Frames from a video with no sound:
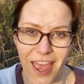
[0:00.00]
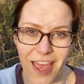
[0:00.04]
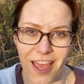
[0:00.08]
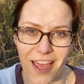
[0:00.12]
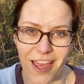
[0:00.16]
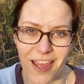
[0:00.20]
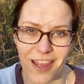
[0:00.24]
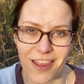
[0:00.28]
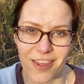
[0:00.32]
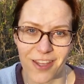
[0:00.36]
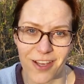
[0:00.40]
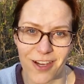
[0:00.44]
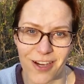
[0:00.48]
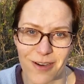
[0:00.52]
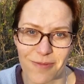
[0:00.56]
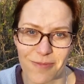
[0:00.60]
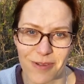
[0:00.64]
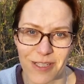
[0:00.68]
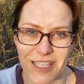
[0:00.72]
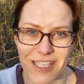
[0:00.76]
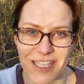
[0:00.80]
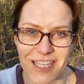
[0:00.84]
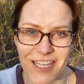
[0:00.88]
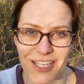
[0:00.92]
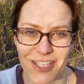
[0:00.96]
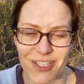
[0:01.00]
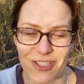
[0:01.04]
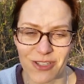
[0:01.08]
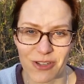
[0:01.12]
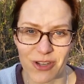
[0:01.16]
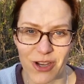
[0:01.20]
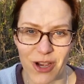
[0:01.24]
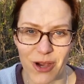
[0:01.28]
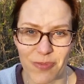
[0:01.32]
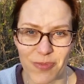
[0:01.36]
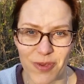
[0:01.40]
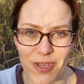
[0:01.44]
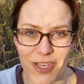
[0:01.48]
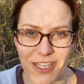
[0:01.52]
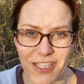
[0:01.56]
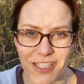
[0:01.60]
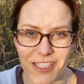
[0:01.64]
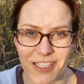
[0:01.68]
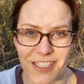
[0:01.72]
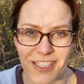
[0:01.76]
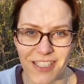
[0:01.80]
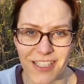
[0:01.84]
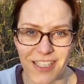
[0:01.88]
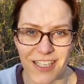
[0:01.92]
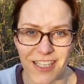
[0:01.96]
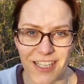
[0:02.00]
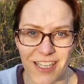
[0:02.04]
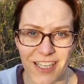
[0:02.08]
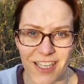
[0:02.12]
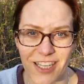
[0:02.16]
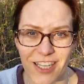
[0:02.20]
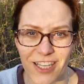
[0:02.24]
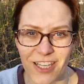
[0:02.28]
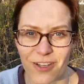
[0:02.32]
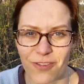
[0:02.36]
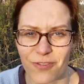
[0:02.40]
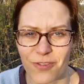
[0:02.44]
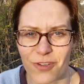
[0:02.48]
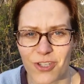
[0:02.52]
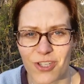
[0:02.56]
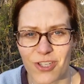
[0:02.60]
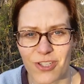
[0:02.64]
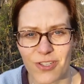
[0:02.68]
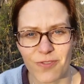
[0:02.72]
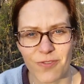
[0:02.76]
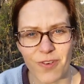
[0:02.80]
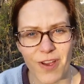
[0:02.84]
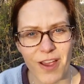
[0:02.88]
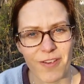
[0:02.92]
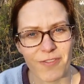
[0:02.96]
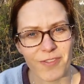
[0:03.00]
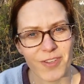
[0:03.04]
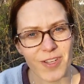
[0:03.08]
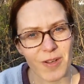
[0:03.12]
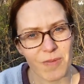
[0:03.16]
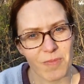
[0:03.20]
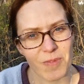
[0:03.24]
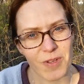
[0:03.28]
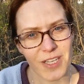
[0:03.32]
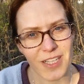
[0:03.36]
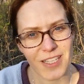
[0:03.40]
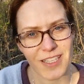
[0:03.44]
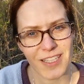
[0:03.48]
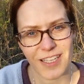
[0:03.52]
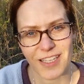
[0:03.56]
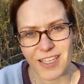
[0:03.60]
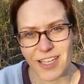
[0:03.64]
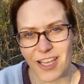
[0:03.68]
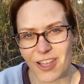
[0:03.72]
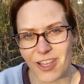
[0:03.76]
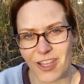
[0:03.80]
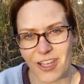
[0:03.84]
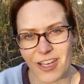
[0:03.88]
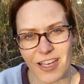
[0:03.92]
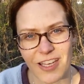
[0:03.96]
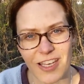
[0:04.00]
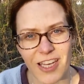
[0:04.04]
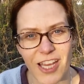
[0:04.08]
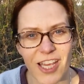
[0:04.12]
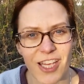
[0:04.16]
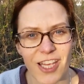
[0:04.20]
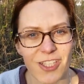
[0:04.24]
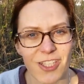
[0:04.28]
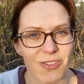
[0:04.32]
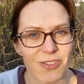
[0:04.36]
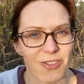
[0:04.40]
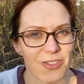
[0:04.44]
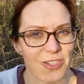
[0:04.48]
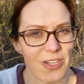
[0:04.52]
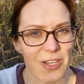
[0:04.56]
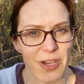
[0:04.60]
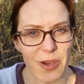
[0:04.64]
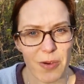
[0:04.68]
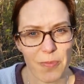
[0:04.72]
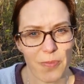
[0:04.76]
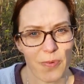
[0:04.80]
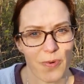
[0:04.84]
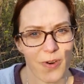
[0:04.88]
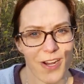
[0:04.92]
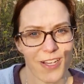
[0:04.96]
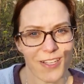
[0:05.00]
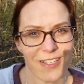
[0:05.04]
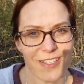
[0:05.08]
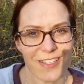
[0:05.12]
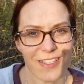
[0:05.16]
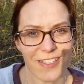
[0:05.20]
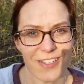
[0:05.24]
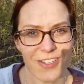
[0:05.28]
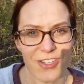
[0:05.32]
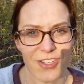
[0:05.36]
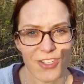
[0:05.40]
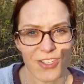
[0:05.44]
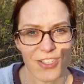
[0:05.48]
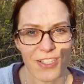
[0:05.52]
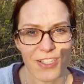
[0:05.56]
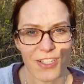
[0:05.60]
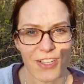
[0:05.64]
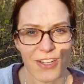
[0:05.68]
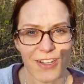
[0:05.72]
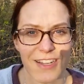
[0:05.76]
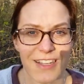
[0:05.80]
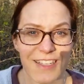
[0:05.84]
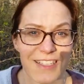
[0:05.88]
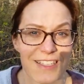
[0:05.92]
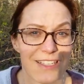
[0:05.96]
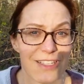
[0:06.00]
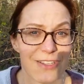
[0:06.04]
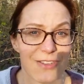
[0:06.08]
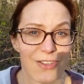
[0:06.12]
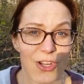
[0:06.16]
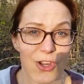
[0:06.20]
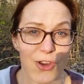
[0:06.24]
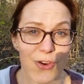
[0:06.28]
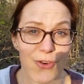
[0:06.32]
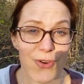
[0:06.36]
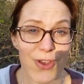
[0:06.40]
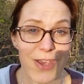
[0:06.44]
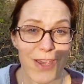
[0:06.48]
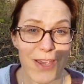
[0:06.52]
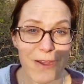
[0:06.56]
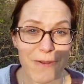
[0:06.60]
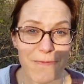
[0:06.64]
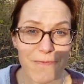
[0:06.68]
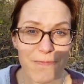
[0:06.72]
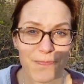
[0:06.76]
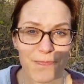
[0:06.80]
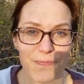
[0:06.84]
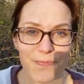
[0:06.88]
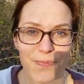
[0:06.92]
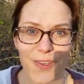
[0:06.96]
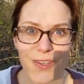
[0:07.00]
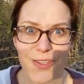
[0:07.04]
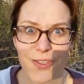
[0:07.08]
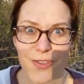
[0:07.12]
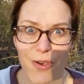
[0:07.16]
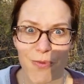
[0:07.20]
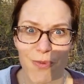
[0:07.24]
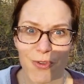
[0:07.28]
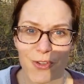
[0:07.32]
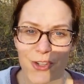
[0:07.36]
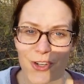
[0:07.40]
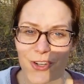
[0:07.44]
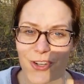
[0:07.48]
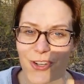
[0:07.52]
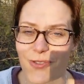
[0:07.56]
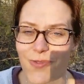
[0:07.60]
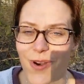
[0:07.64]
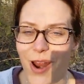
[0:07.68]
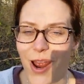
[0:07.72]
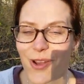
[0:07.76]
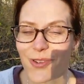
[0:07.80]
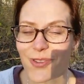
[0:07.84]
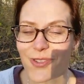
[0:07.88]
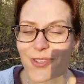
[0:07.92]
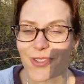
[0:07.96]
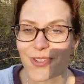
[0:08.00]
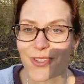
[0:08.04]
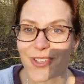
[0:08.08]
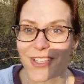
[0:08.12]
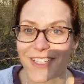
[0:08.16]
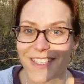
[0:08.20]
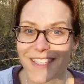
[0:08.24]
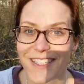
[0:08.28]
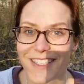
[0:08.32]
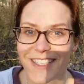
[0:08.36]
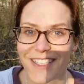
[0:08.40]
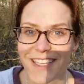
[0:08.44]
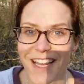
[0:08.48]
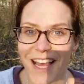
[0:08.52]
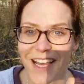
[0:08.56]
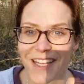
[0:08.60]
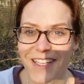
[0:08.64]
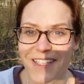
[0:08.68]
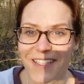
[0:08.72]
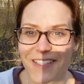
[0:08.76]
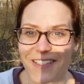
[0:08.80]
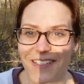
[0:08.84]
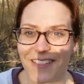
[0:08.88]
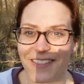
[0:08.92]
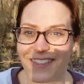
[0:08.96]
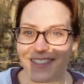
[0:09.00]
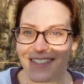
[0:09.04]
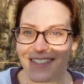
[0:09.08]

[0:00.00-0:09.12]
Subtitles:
and it's nice to come here for just 5-10 minutes at the end of the day to decompress and just listen to the creek. So I will turn around so you can see that.